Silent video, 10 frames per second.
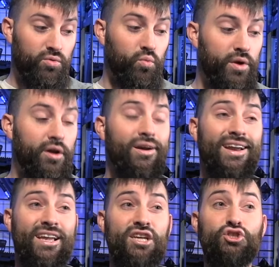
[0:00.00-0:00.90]
we are
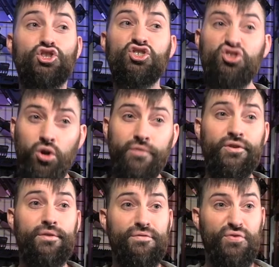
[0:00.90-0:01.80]
at a
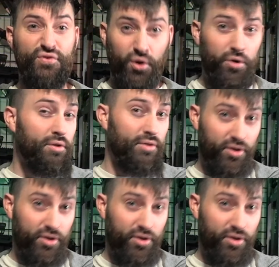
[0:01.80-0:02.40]
conservative third of the